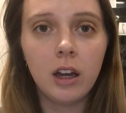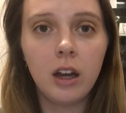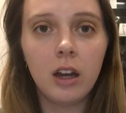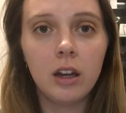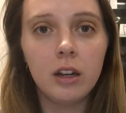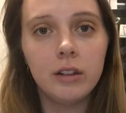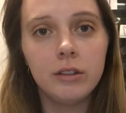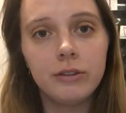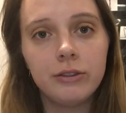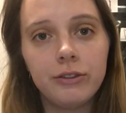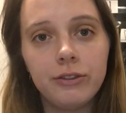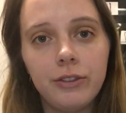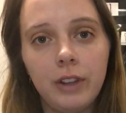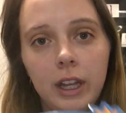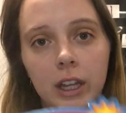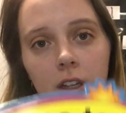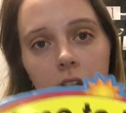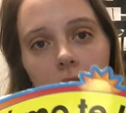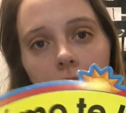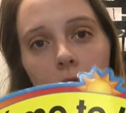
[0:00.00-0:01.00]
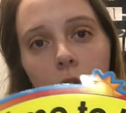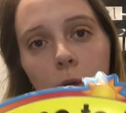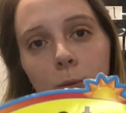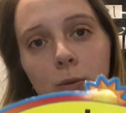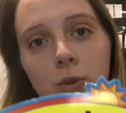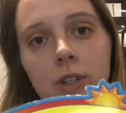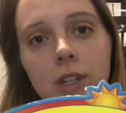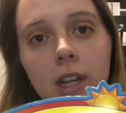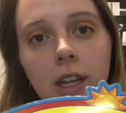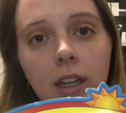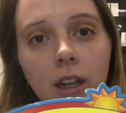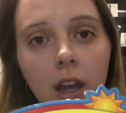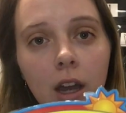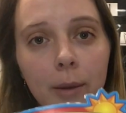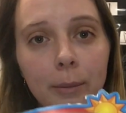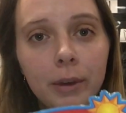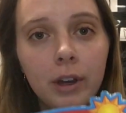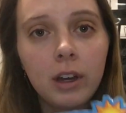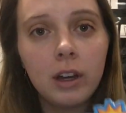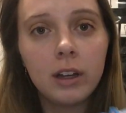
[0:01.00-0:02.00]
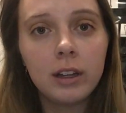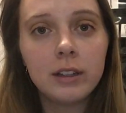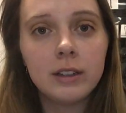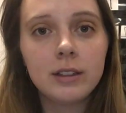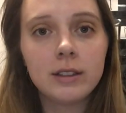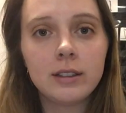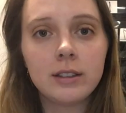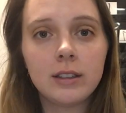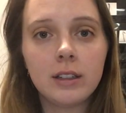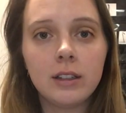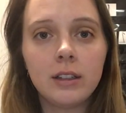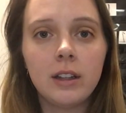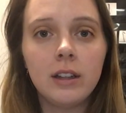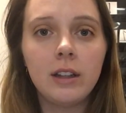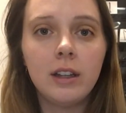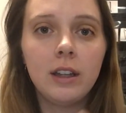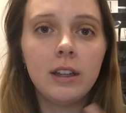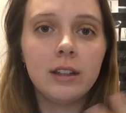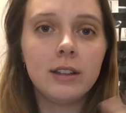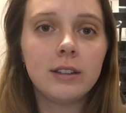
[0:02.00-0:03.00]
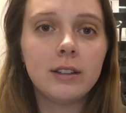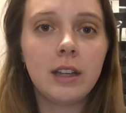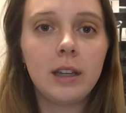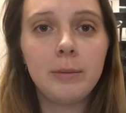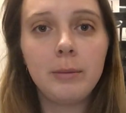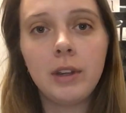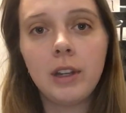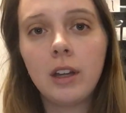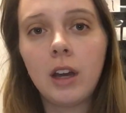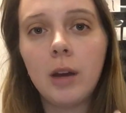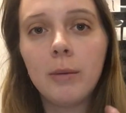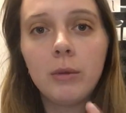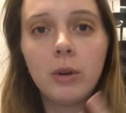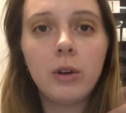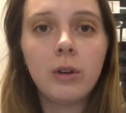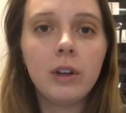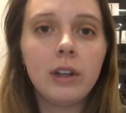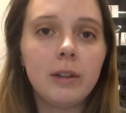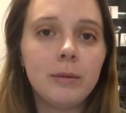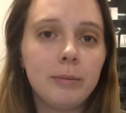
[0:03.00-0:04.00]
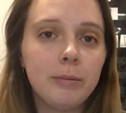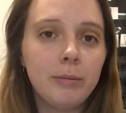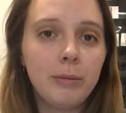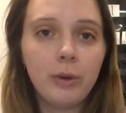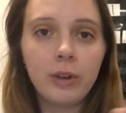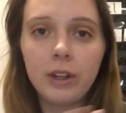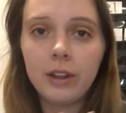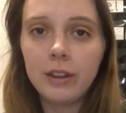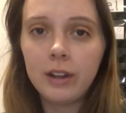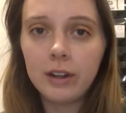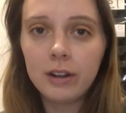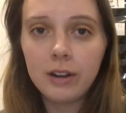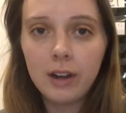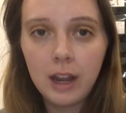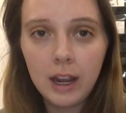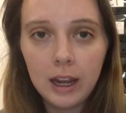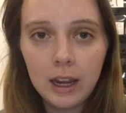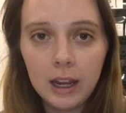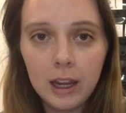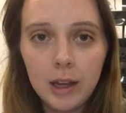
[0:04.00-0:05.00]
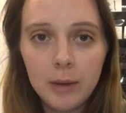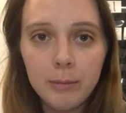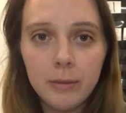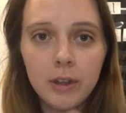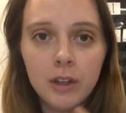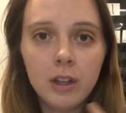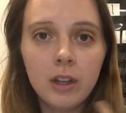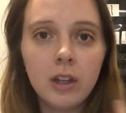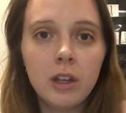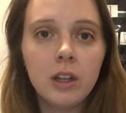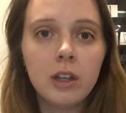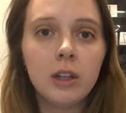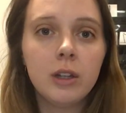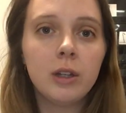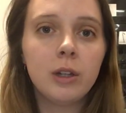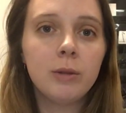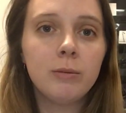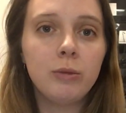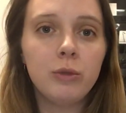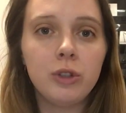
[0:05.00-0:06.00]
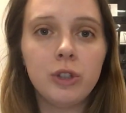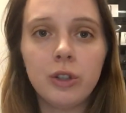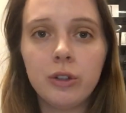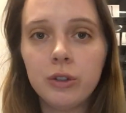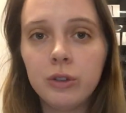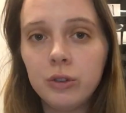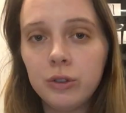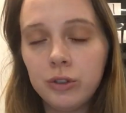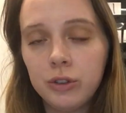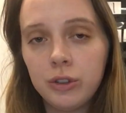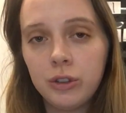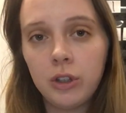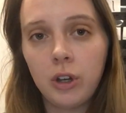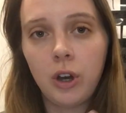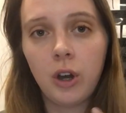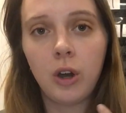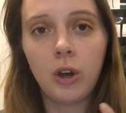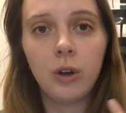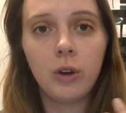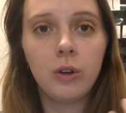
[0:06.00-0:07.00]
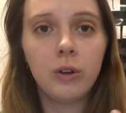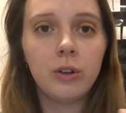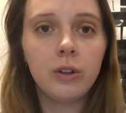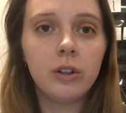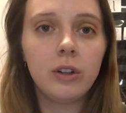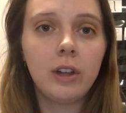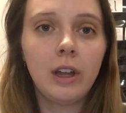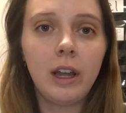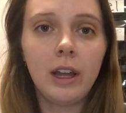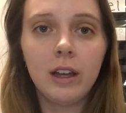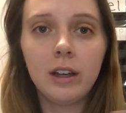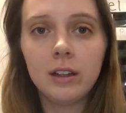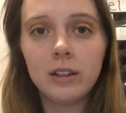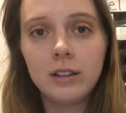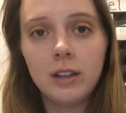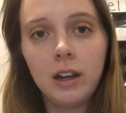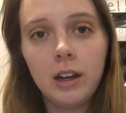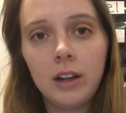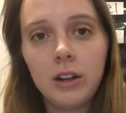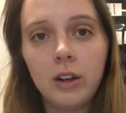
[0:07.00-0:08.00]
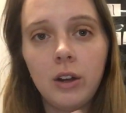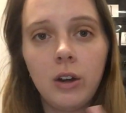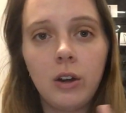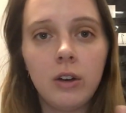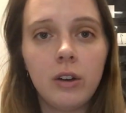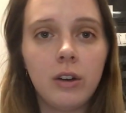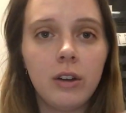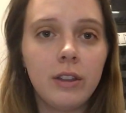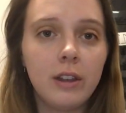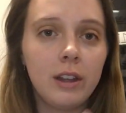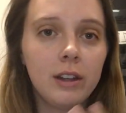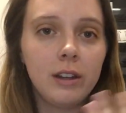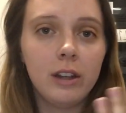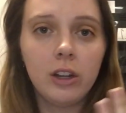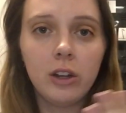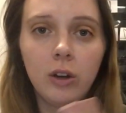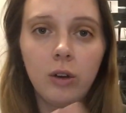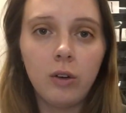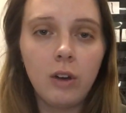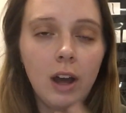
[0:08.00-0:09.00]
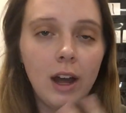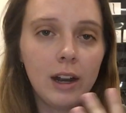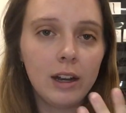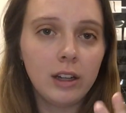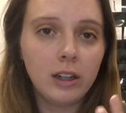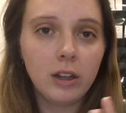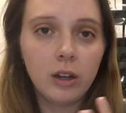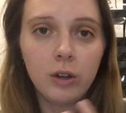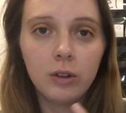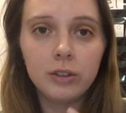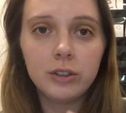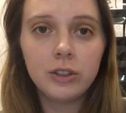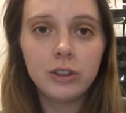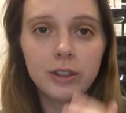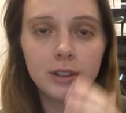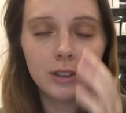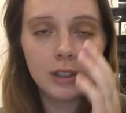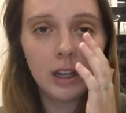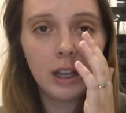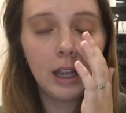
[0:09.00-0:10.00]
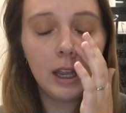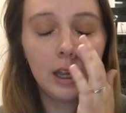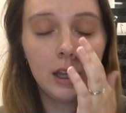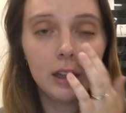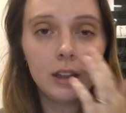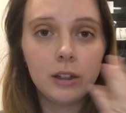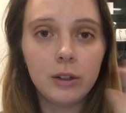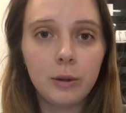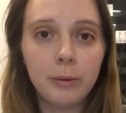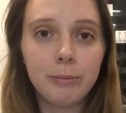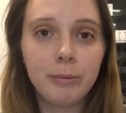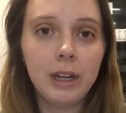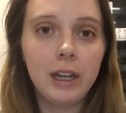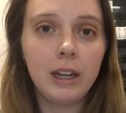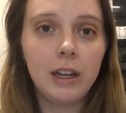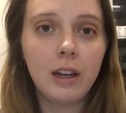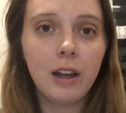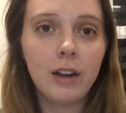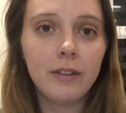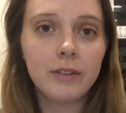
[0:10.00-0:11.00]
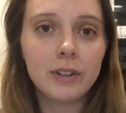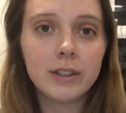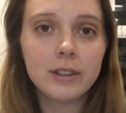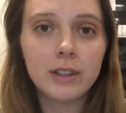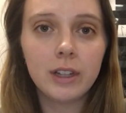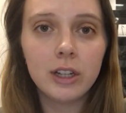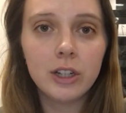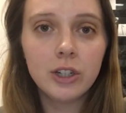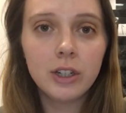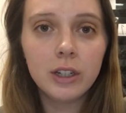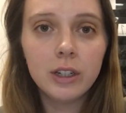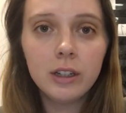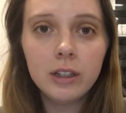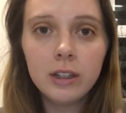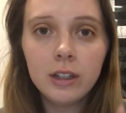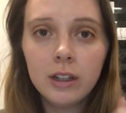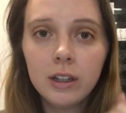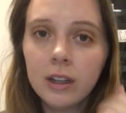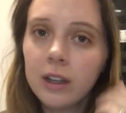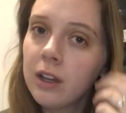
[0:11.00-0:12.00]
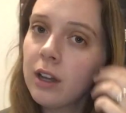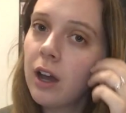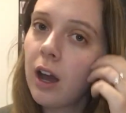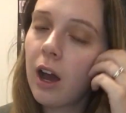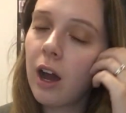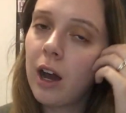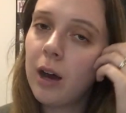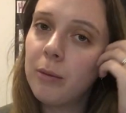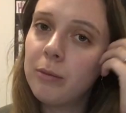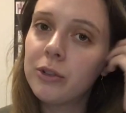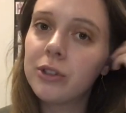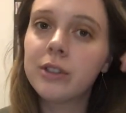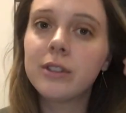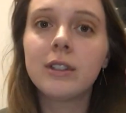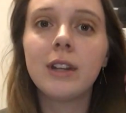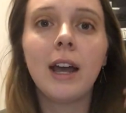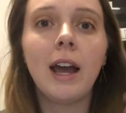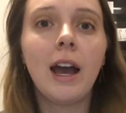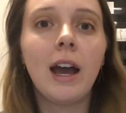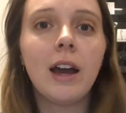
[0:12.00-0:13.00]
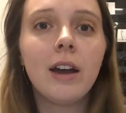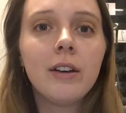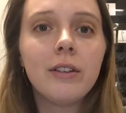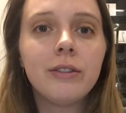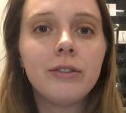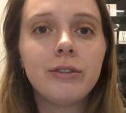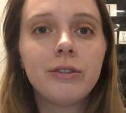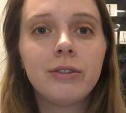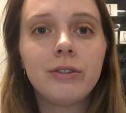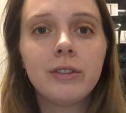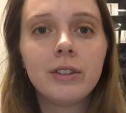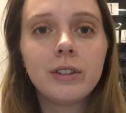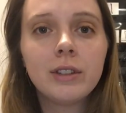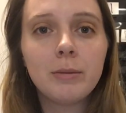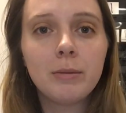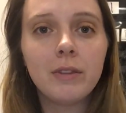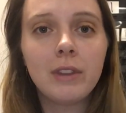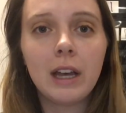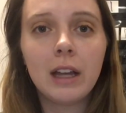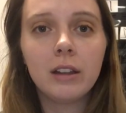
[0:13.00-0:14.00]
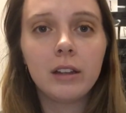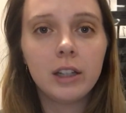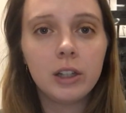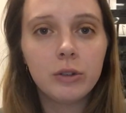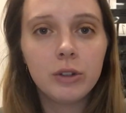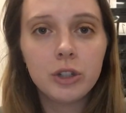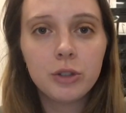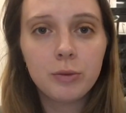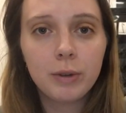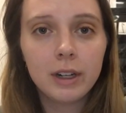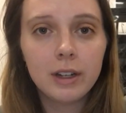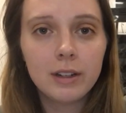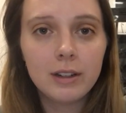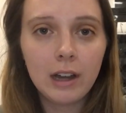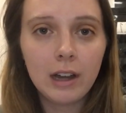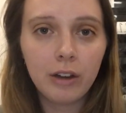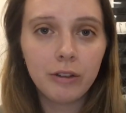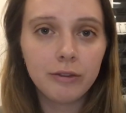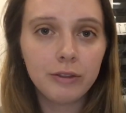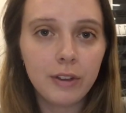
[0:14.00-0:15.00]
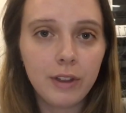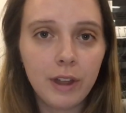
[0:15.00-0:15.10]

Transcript: of like como te llamas, and then they can say me llamo and put in their name, mucho gusto, encantado, then adios, just a little mini conversation, just to have some of that language written down for